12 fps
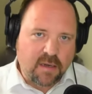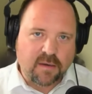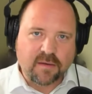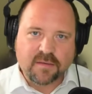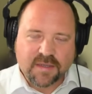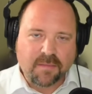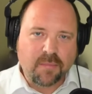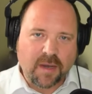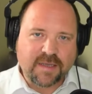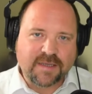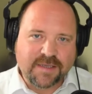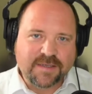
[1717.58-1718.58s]
some
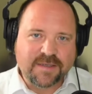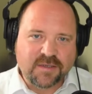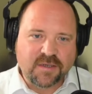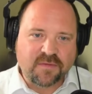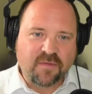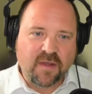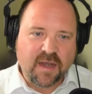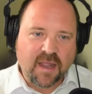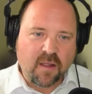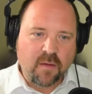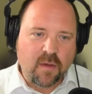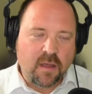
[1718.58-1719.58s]
places. It's just finding out
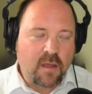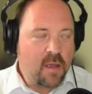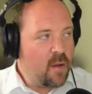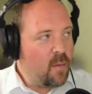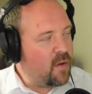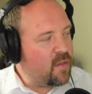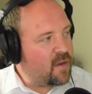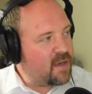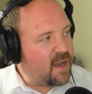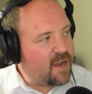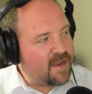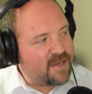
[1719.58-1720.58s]
where. One of the
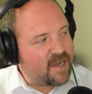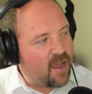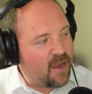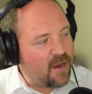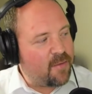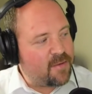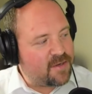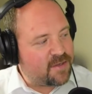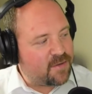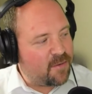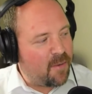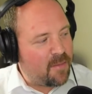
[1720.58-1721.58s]
data, I know we're just talking
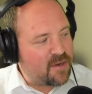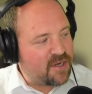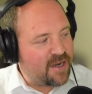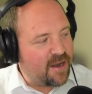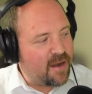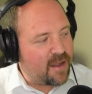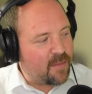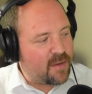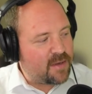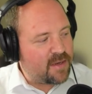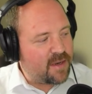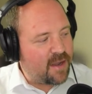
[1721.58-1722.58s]
about machine learning, but
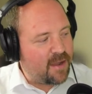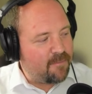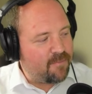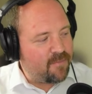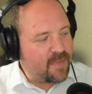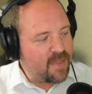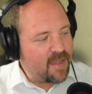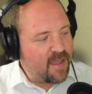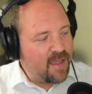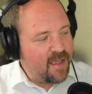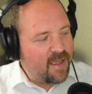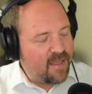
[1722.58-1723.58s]

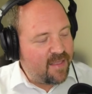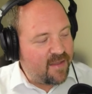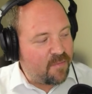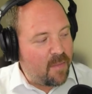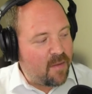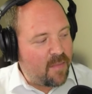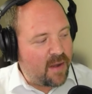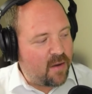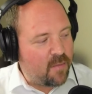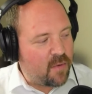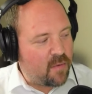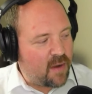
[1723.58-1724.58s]
this may or may not be
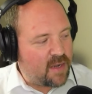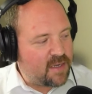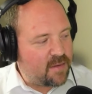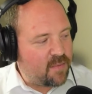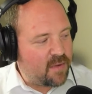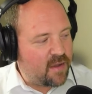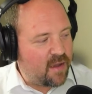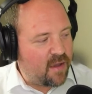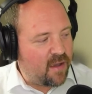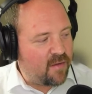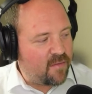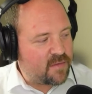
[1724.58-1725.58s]
related. But I
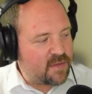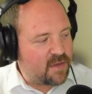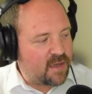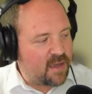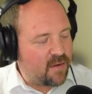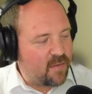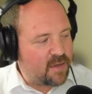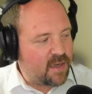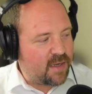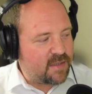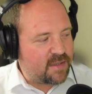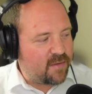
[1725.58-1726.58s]
was looking at one data
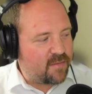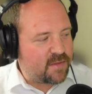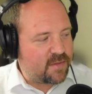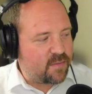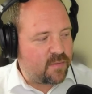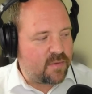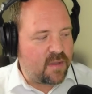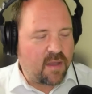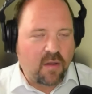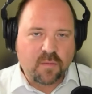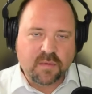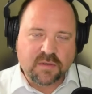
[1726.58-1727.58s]
set, was the
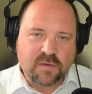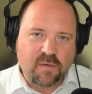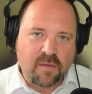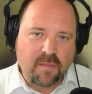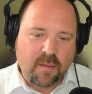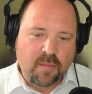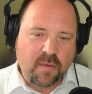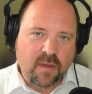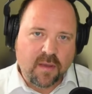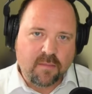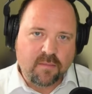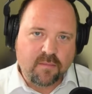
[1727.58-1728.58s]
OpenStreetMap